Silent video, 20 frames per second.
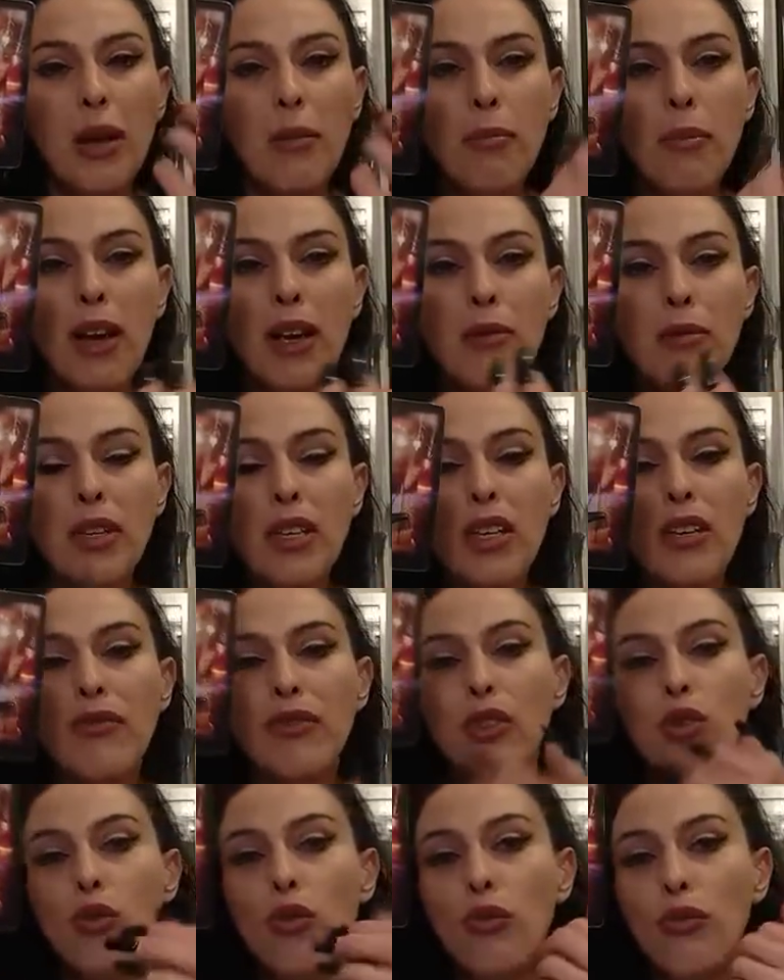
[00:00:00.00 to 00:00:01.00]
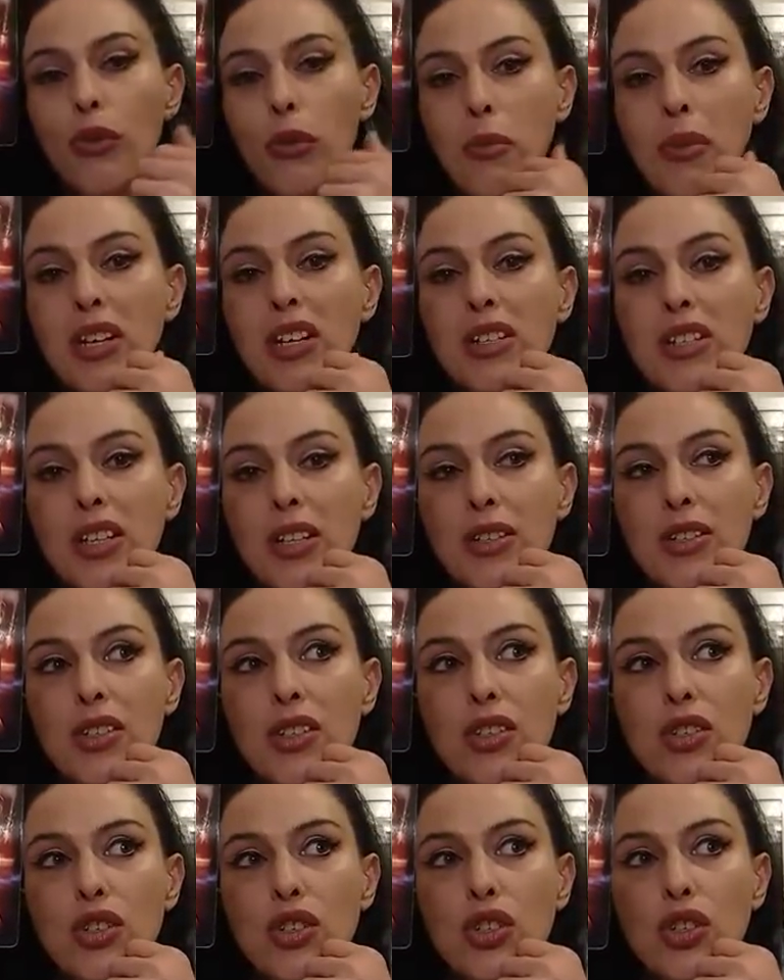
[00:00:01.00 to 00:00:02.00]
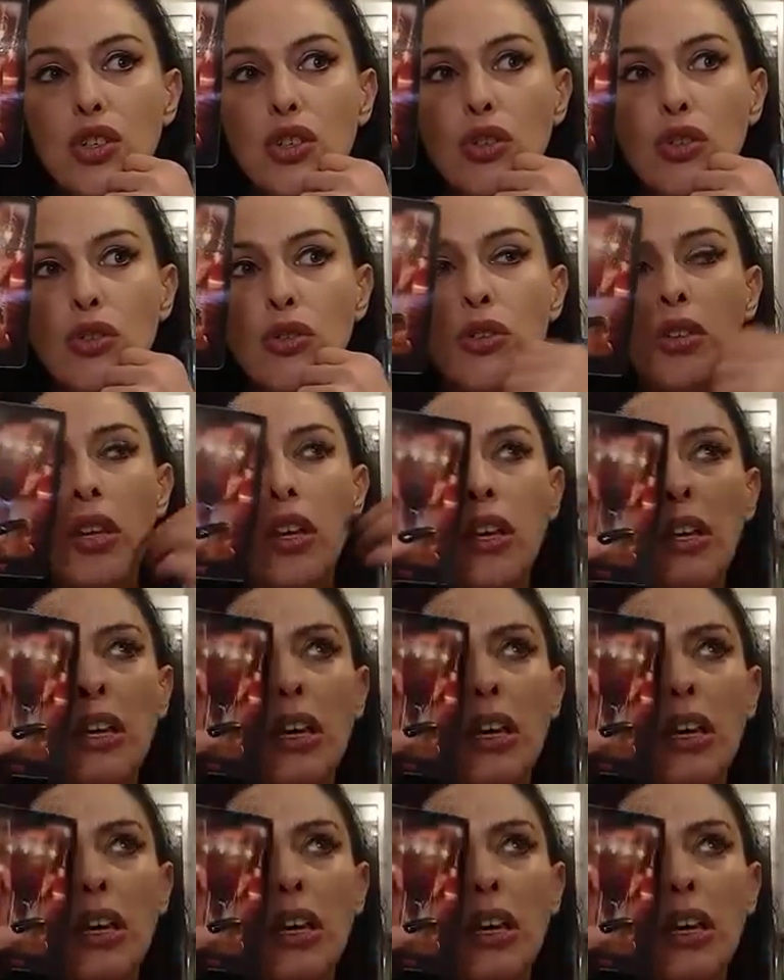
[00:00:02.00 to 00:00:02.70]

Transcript: And maybe even your feminine does this to you